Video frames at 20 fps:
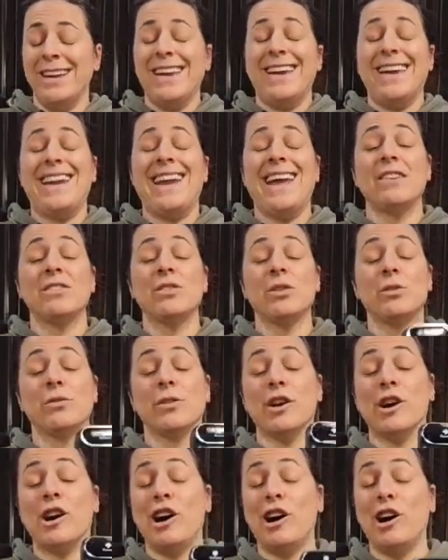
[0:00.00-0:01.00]
It has
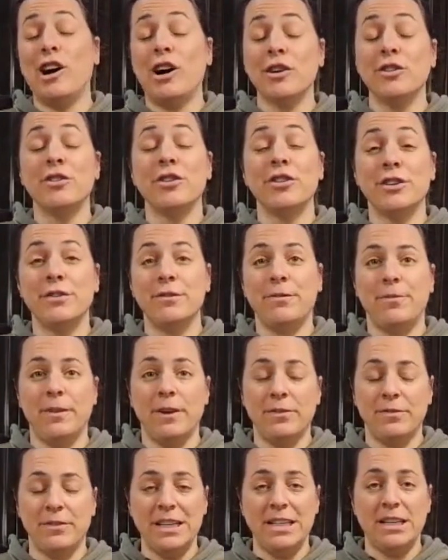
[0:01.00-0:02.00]
over
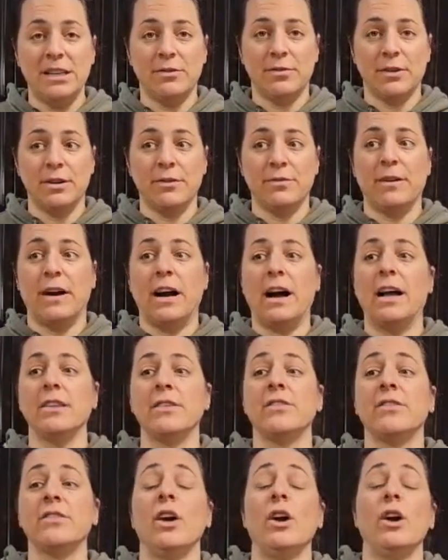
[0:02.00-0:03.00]
150 different
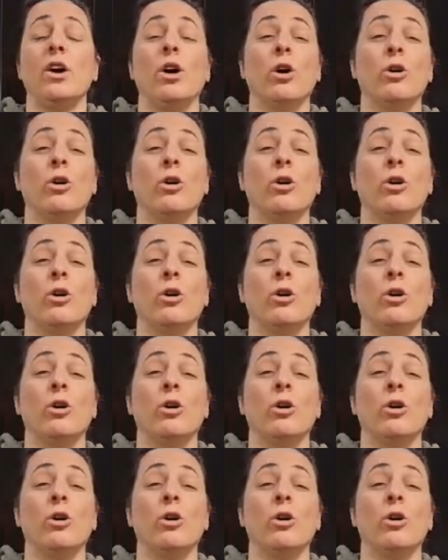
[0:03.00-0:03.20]
fonts,